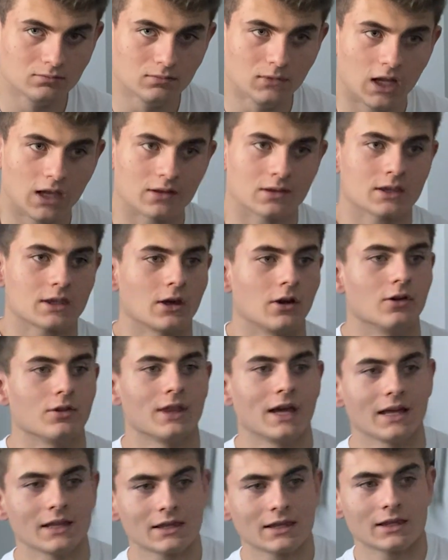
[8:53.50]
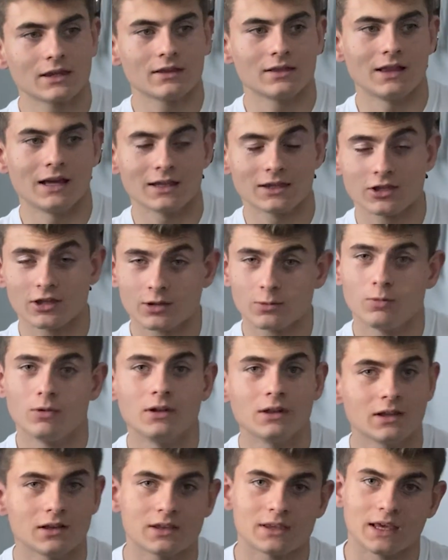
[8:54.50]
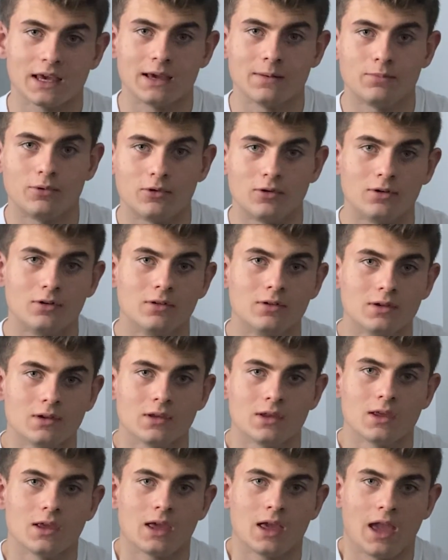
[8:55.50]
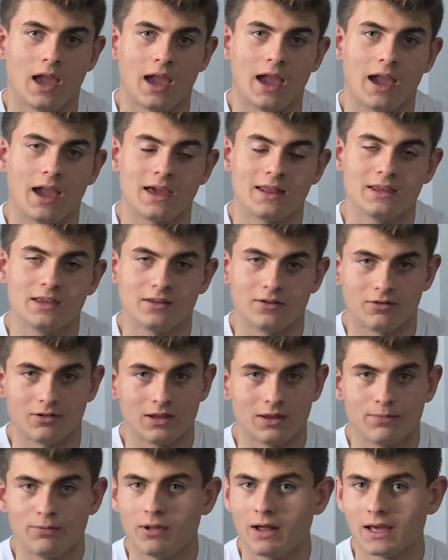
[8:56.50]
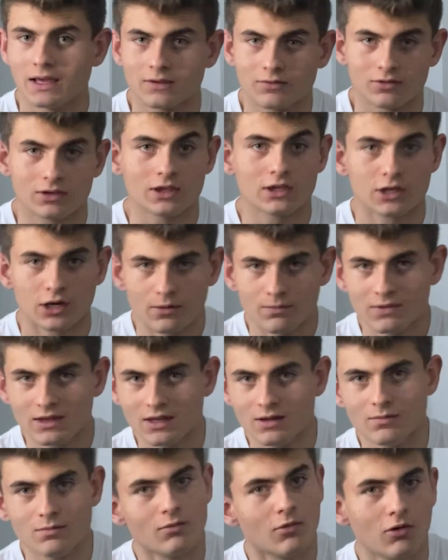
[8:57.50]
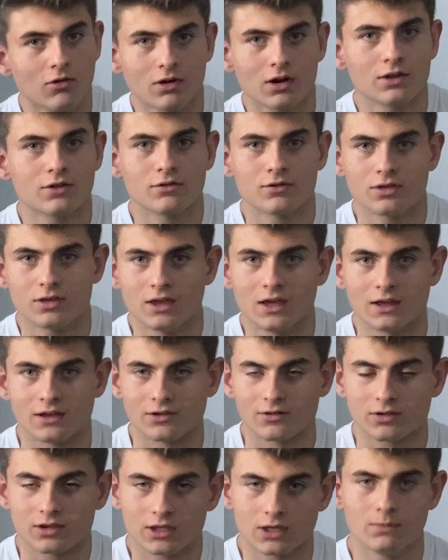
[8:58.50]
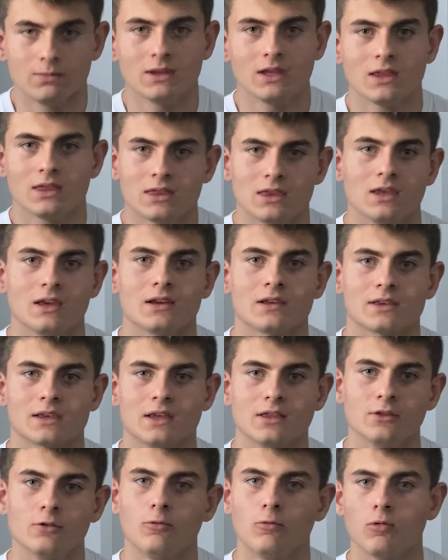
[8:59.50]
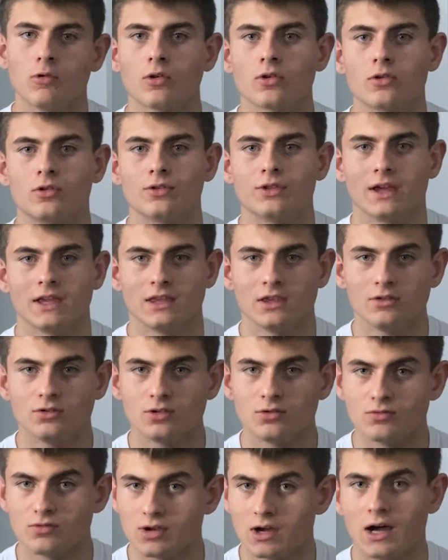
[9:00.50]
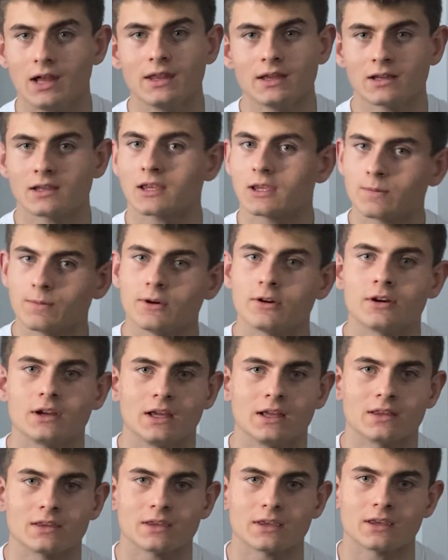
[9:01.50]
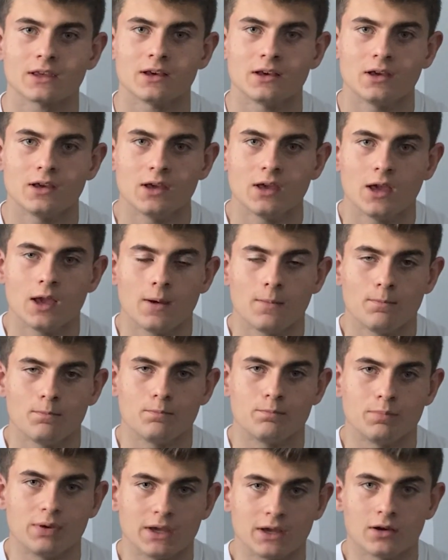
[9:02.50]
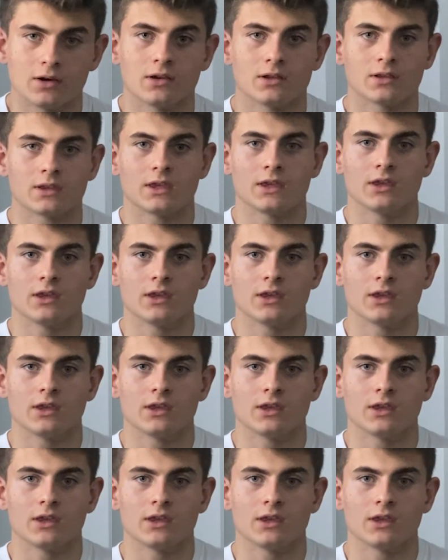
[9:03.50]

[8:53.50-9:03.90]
And so that's just one example. And it applies for so many more other things. There's so many things in the world that you do not experience because